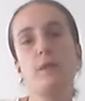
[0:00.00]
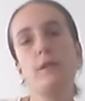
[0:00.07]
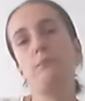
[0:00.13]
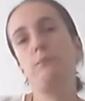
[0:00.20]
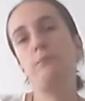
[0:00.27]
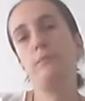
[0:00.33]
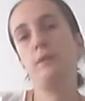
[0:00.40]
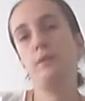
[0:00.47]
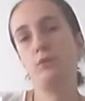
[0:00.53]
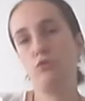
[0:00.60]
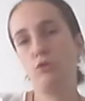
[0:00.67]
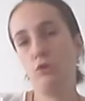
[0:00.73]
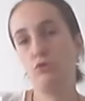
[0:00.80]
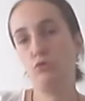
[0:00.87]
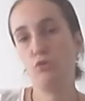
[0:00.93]
like being
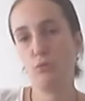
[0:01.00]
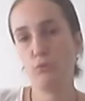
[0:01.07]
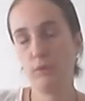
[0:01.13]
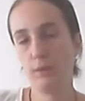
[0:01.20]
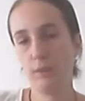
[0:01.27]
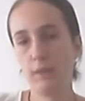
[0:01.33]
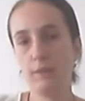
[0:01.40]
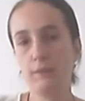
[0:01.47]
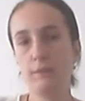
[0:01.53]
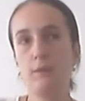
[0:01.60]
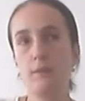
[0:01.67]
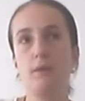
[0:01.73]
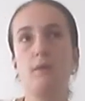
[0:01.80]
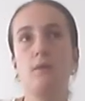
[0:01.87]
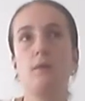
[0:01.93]
changed overnight,
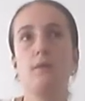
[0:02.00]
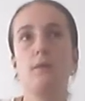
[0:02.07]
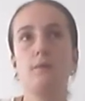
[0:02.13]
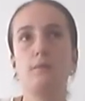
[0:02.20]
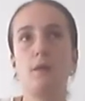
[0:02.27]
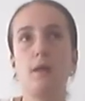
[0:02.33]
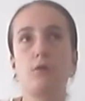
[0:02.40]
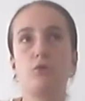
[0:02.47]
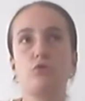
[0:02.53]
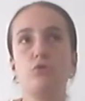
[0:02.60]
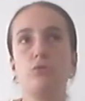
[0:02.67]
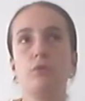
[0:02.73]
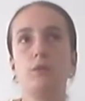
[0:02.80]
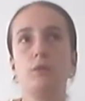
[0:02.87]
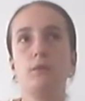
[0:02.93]
it's
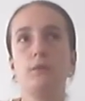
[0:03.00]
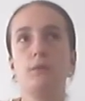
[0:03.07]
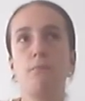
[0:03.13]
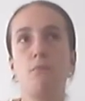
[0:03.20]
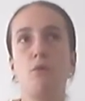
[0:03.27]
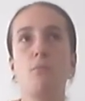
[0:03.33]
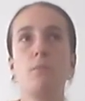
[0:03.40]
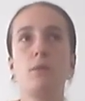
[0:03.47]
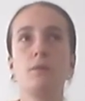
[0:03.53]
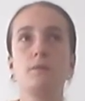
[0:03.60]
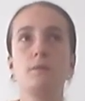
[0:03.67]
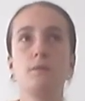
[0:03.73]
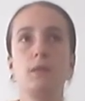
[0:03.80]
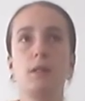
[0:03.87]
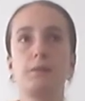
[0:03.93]
actually the
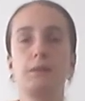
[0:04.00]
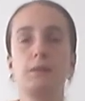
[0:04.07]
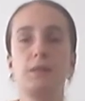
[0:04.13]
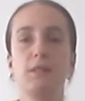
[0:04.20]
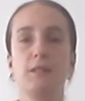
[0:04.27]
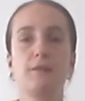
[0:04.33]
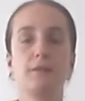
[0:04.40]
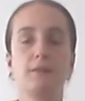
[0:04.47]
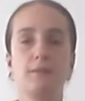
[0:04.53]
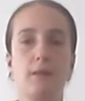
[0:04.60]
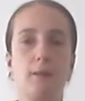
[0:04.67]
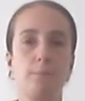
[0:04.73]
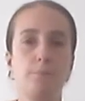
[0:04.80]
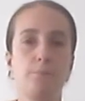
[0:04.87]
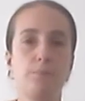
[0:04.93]
moment that clicked
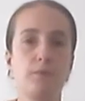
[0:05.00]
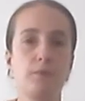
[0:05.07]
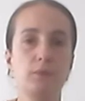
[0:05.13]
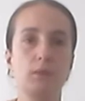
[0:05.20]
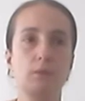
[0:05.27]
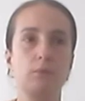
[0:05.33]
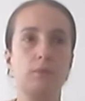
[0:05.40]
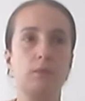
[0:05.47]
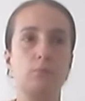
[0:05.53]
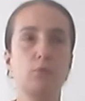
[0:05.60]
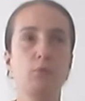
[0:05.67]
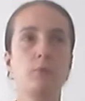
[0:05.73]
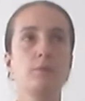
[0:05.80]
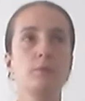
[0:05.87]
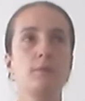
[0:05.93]
something, the
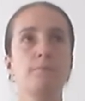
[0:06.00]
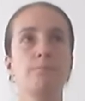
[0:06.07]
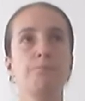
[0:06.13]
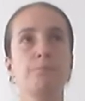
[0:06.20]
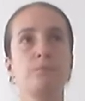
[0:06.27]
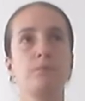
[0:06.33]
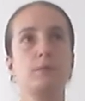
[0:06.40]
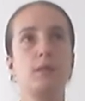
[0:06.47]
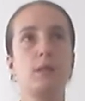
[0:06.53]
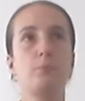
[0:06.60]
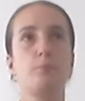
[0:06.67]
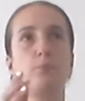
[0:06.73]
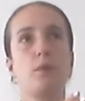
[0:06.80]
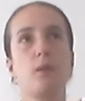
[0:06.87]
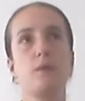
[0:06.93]
moment
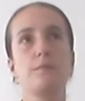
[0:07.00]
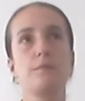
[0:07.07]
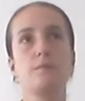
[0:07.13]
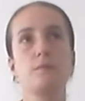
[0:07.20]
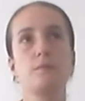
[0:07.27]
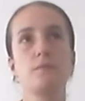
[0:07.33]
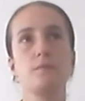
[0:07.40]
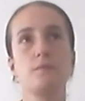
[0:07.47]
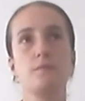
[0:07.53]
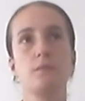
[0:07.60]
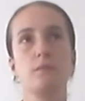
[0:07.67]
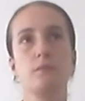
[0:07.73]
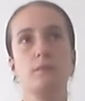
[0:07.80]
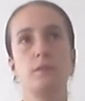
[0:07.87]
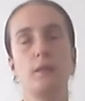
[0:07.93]
that
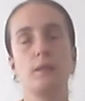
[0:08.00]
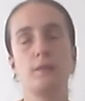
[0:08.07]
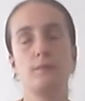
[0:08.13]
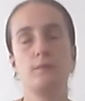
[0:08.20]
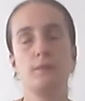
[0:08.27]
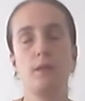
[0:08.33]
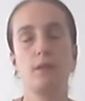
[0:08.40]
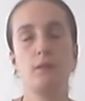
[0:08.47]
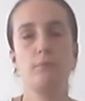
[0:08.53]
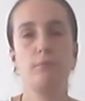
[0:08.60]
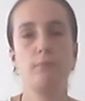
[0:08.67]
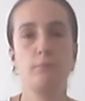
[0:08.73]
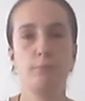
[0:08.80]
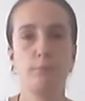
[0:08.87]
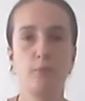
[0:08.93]
process, that
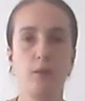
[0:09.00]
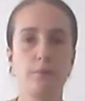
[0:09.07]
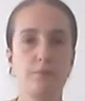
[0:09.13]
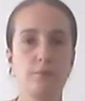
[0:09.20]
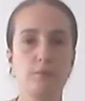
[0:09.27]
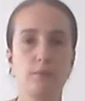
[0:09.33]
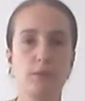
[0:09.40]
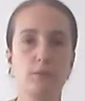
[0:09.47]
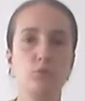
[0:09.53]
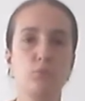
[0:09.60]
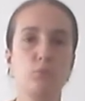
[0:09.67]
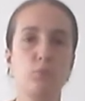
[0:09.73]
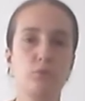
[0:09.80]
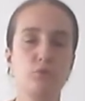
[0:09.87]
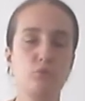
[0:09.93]
entire process that
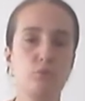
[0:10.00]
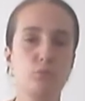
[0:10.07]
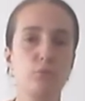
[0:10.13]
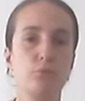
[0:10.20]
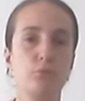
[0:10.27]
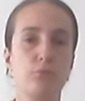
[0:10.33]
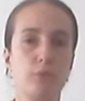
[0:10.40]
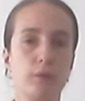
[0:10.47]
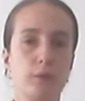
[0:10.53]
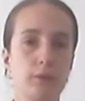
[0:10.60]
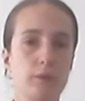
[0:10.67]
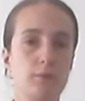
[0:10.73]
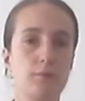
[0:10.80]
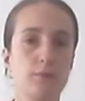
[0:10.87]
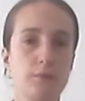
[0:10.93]
you went through for
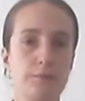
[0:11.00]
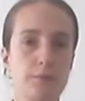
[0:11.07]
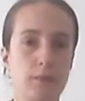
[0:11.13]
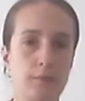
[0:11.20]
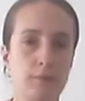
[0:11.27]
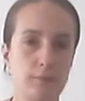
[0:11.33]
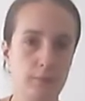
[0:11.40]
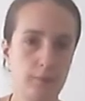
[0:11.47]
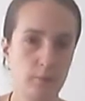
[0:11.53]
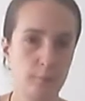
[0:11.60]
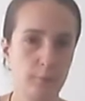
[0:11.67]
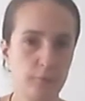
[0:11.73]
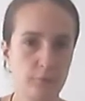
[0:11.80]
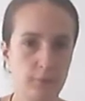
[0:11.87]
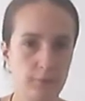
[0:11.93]
years, let's say in
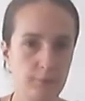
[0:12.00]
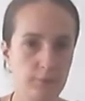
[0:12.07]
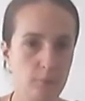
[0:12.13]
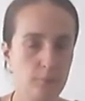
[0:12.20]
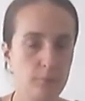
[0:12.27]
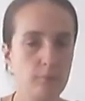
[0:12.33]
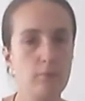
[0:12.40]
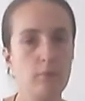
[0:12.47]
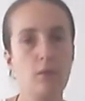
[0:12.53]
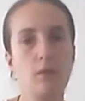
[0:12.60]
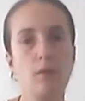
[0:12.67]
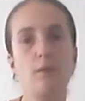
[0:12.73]
therapy, for example,